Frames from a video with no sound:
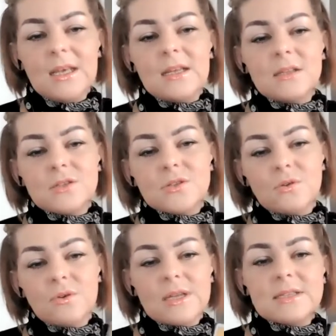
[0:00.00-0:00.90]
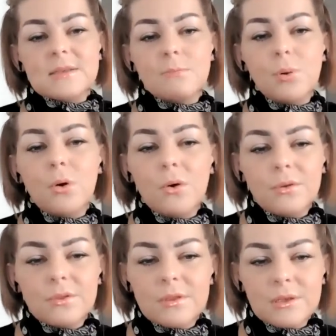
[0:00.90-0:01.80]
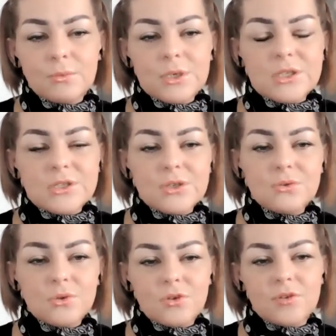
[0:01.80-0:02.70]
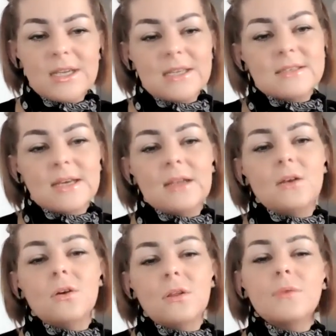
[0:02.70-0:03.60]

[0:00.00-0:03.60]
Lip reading: And so it's important that we do create dialogue,